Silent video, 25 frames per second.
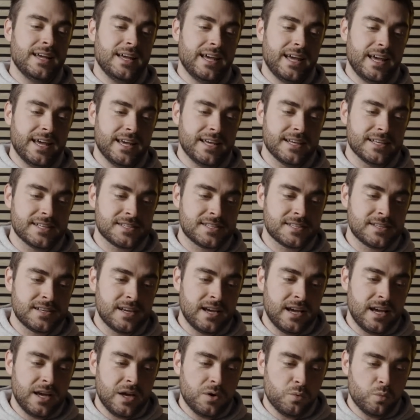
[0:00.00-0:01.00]
is
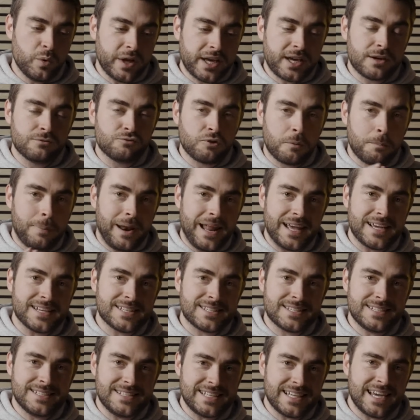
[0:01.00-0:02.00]
we can
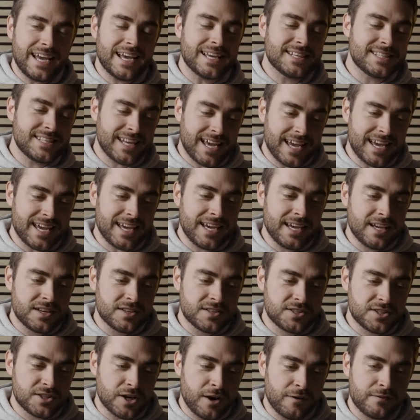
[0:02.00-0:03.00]
replace DSA
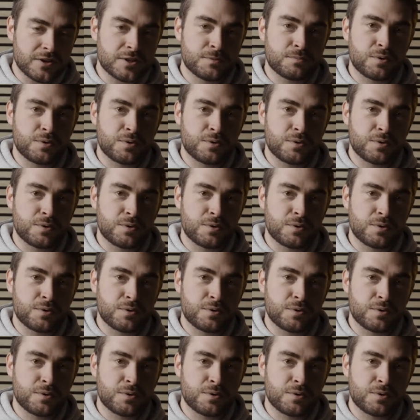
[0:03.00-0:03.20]
service